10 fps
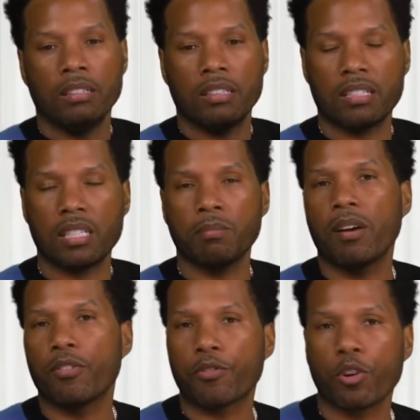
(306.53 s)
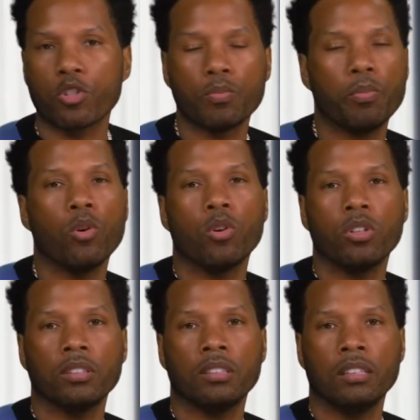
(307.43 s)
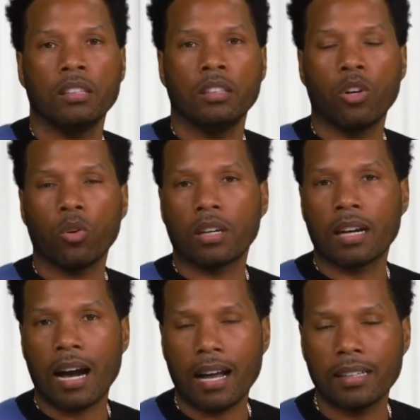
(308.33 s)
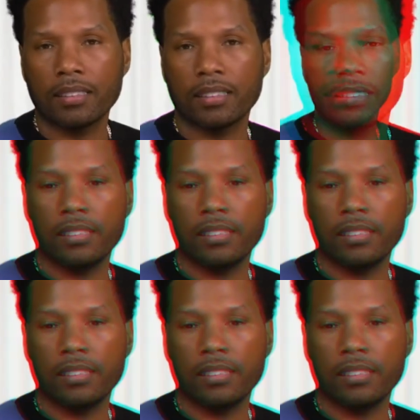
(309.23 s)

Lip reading: When the cops unlocked the squad car's rear door, Mendeecees